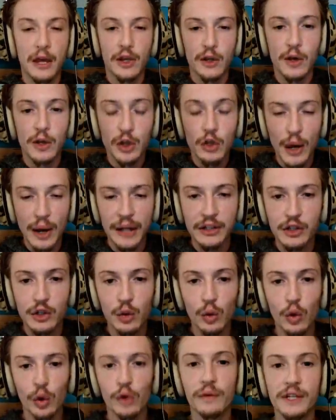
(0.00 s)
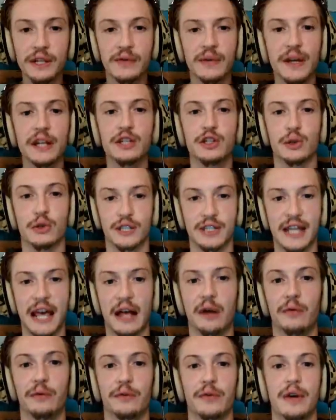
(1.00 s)
you had to do all these things
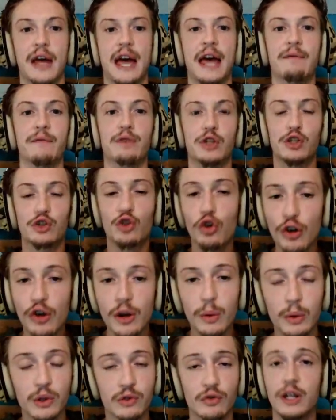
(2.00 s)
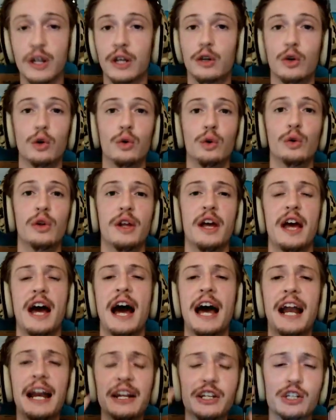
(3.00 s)
yourself. And the story was really cool, and
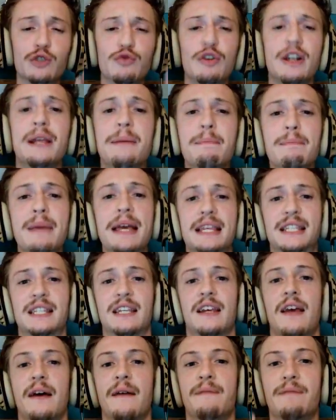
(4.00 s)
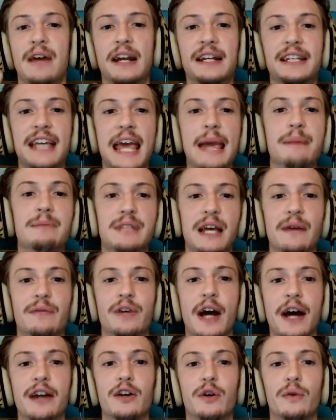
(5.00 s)
I just really miss that games have
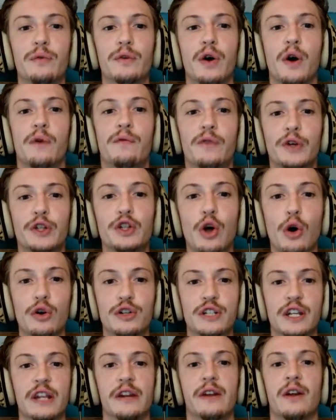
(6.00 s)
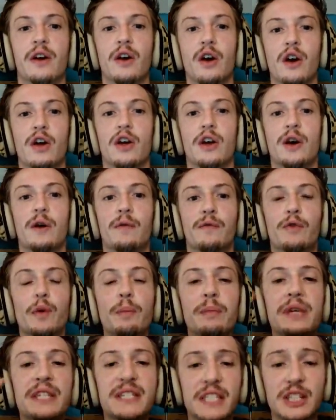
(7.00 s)
kind of forgotten the
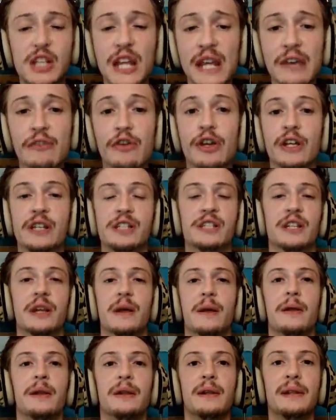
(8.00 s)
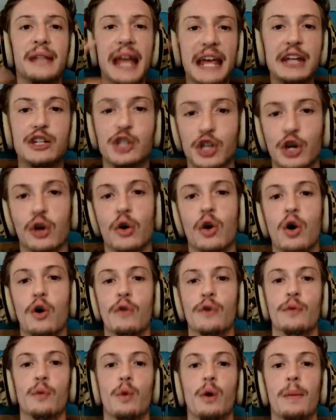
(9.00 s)
mysterious nature of
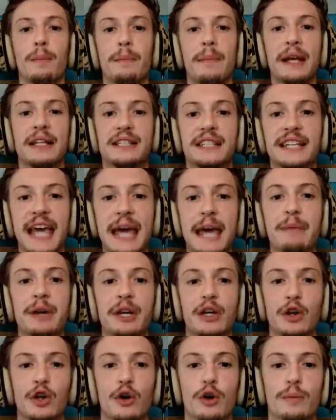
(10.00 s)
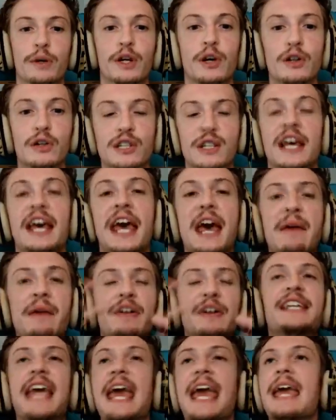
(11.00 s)
what makes gaming good. Because if a
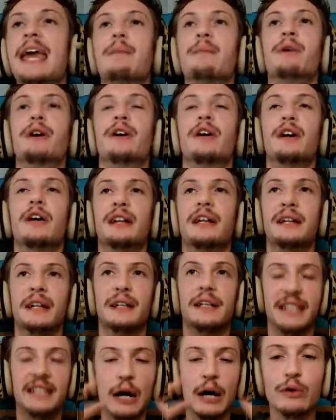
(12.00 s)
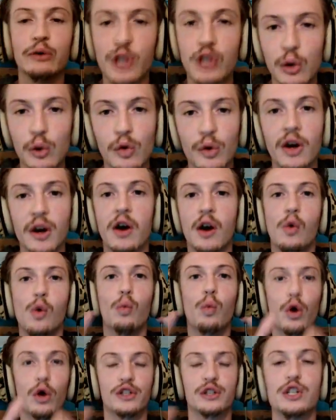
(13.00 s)
game tells you
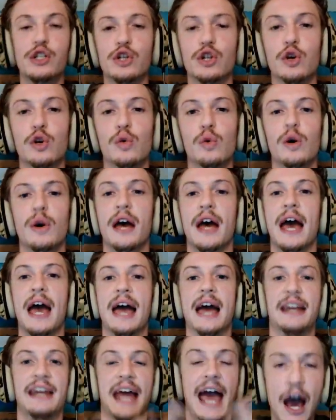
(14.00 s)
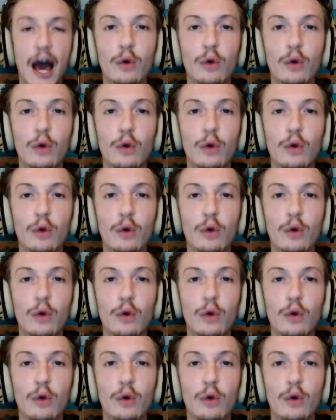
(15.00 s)
what to do and how